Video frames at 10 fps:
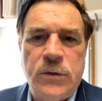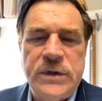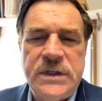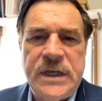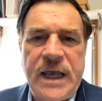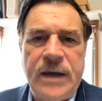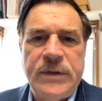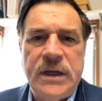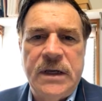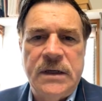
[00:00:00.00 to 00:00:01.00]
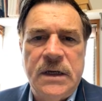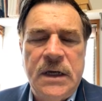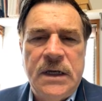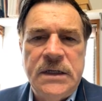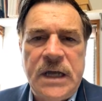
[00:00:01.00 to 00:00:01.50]
was stabbed and
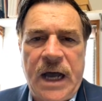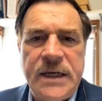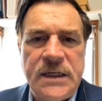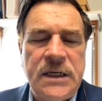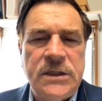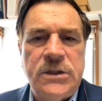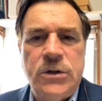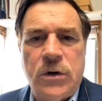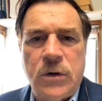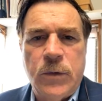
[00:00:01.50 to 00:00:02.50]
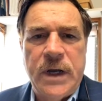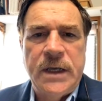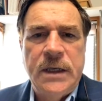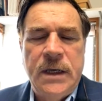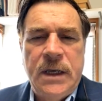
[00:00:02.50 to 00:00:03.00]
died in his doorway,